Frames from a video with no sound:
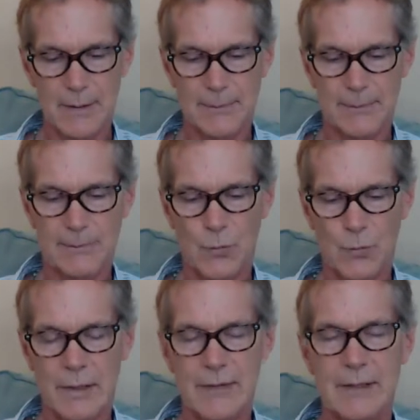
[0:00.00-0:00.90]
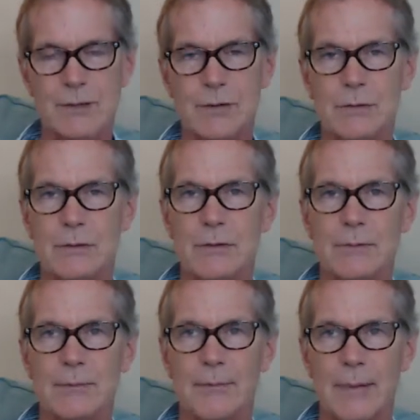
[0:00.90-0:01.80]
one of the
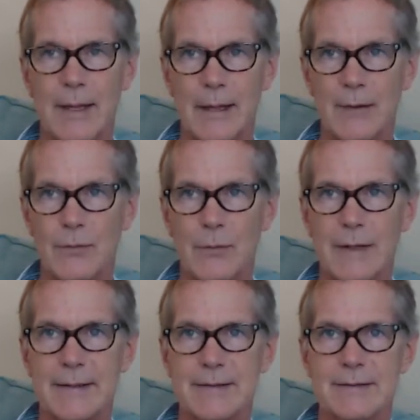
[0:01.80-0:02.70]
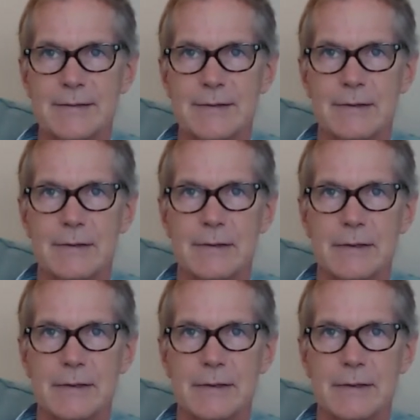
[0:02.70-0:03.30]
internal pathways that